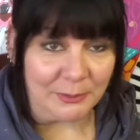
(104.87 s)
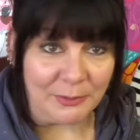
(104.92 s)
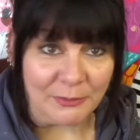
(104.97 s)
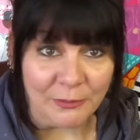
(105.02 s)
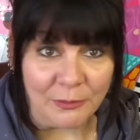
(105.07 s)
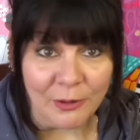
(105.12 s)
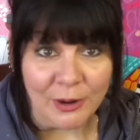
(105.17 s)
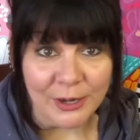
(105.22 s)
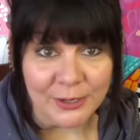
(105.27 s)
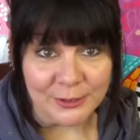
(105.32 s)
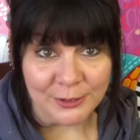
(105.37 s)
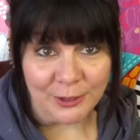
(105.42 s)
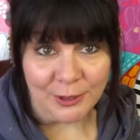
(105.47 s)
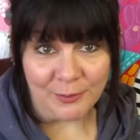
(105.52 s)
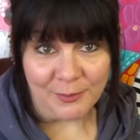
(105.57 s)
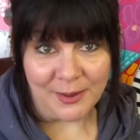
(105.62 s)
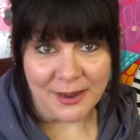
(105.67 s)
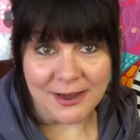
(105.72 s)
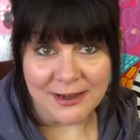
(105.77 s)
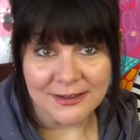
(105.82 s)
Before I
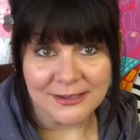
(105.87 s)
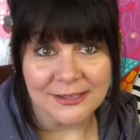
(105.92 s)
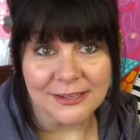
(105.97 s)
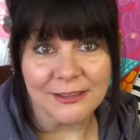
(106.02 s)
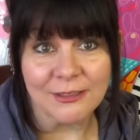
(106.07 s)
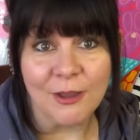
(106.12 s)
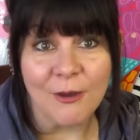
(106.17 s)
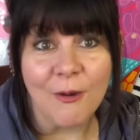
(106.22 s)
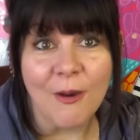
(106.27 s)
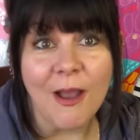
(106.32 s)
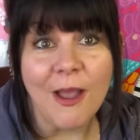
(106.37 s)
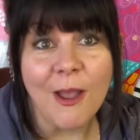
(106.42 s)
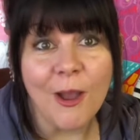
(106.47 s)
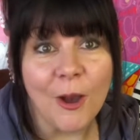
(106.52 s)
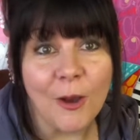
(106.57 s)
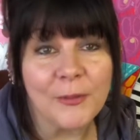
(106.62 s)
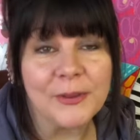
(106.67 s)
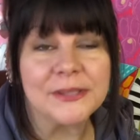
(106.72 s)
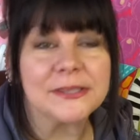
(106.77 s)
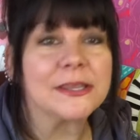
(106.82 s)
start painting though, I
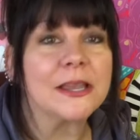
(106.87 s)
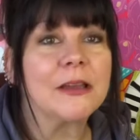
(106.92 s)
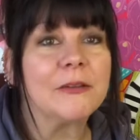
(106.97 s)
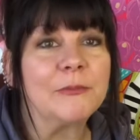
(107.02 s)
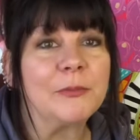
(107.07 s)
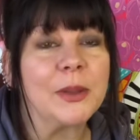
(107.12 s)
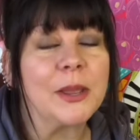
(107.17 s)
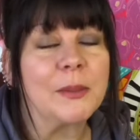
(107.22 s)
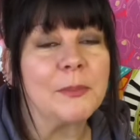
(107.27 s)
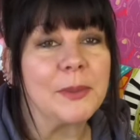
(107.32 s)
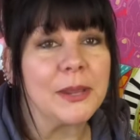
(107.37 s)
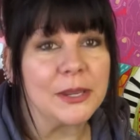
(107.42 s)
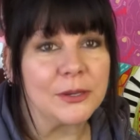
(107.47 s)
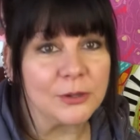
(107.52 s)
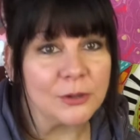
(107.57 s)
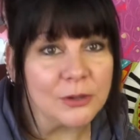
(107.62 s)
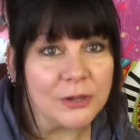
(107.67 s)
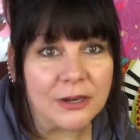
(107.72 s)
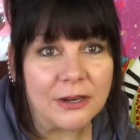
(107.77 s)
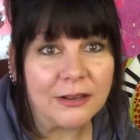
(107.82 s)
always have my
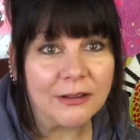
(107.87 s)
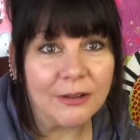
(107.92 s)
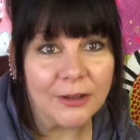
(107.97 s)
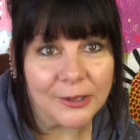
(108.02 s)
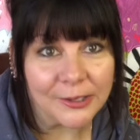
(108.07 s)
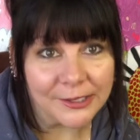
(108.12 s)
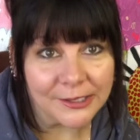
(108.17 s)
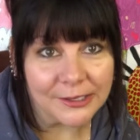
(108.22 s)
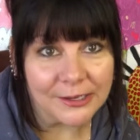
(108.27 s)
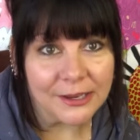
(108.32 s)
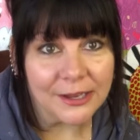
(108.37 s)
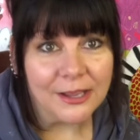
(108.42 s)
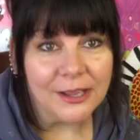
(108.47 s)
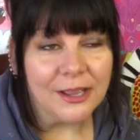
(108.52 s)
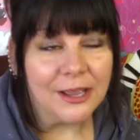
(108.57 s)
Pandora on.